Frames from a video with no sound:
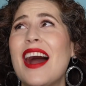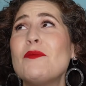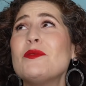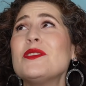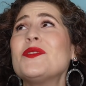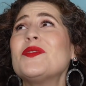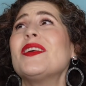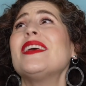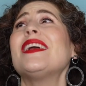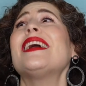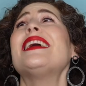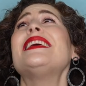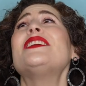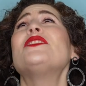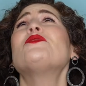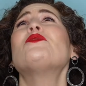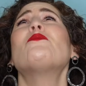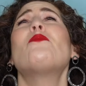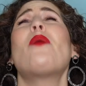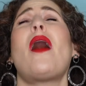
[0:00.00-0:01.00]
I almost feel like I need
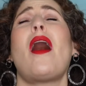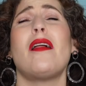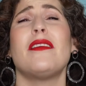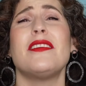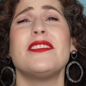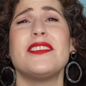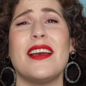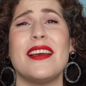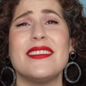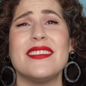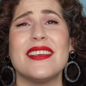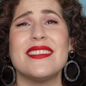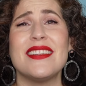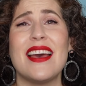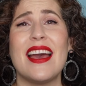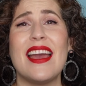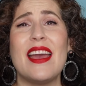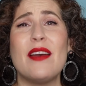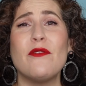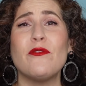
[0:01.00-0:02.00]
to apologize because
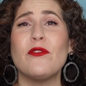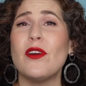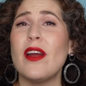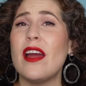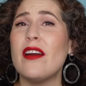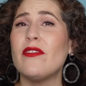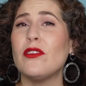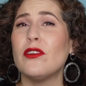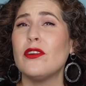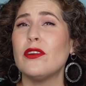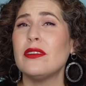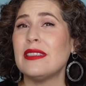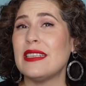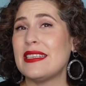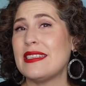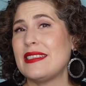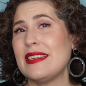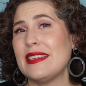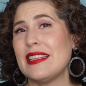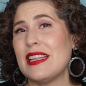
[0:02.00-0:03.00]
I am forever
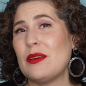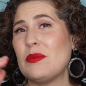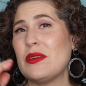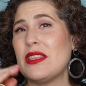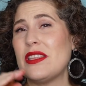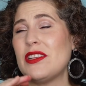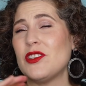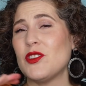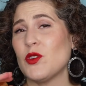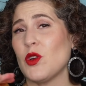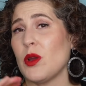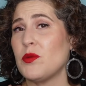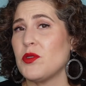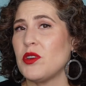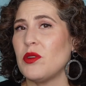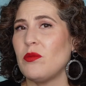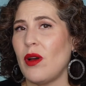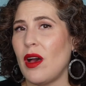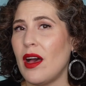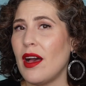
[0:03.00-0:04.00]
listing them in the
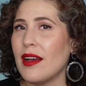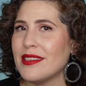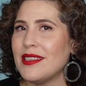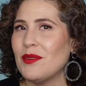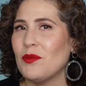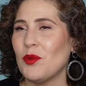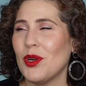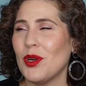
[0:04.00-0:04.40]
description box. I'm